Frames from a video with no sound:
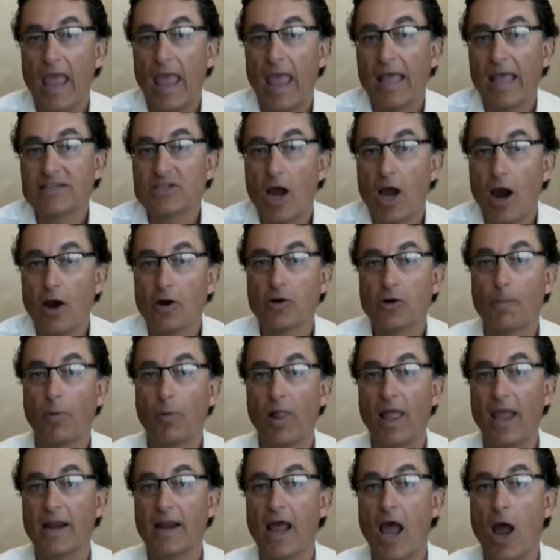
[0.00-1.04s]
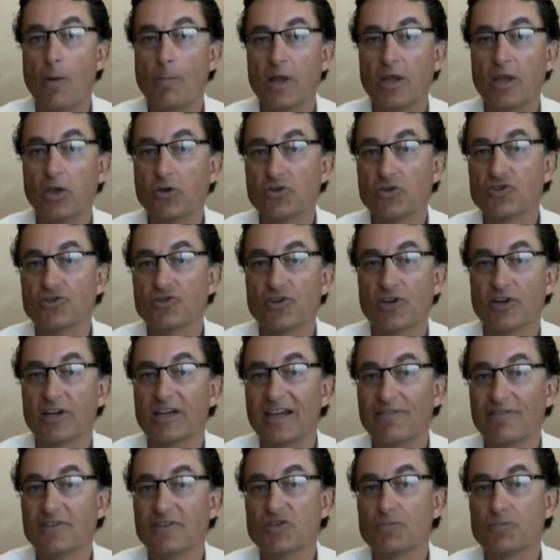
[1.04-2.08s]
it's hard to plan how many users are in a
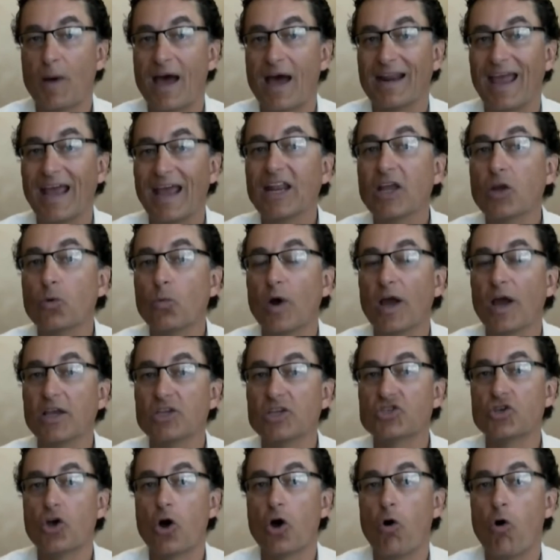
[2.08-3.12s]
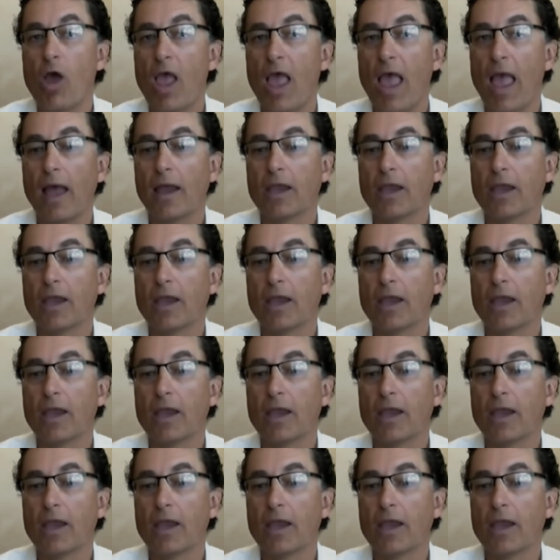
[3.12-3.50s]
given spot anyway. So,